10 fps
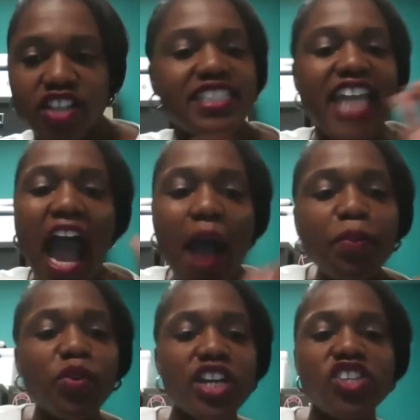Stop
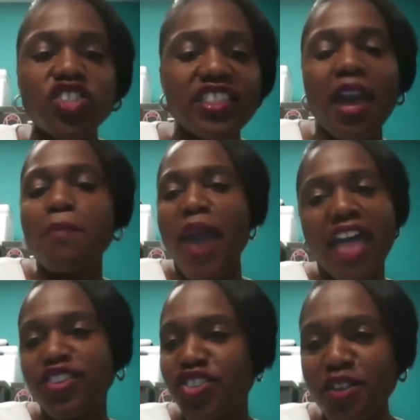preaching that
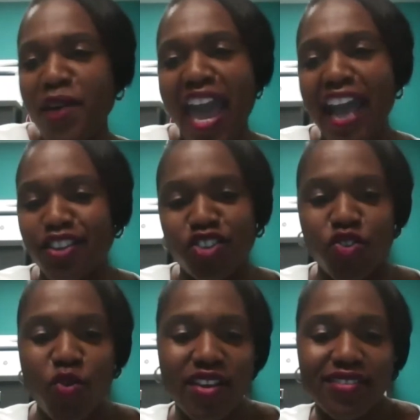Bathsheba had a
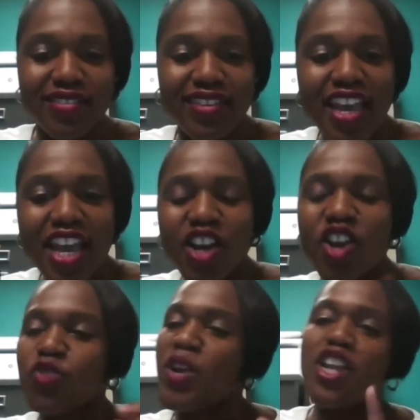choice,
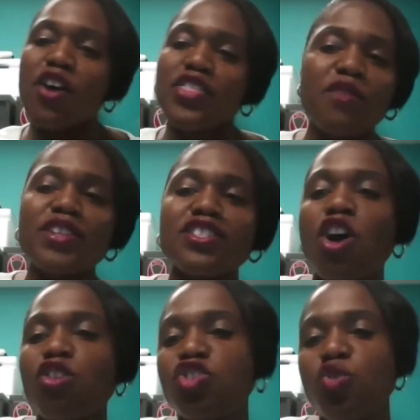because we know there is
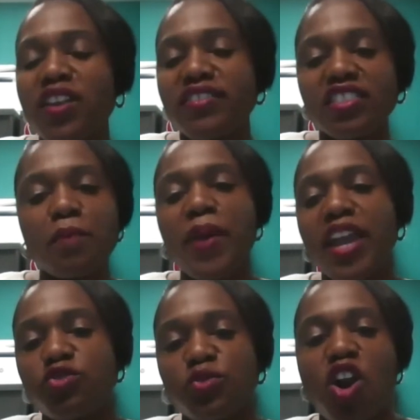no choice in the
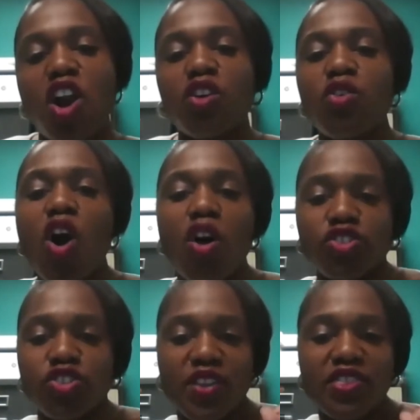patriarchal
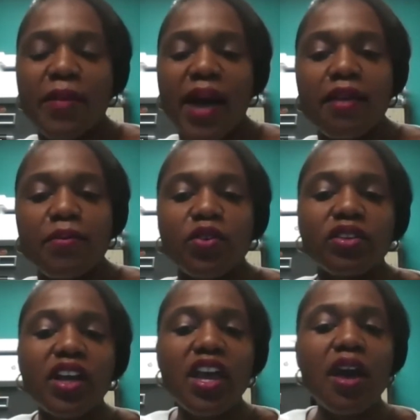culture in the Bible.
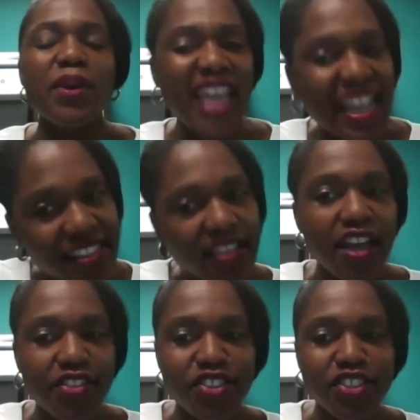But that's
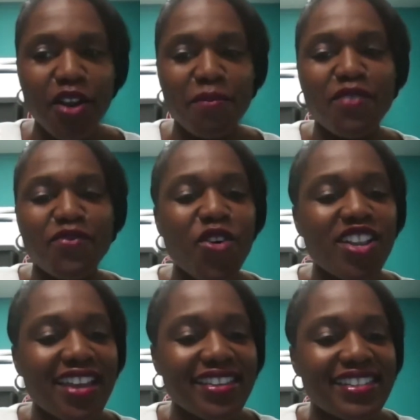another sermon for
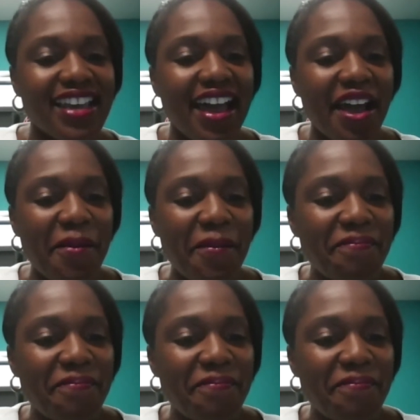another time.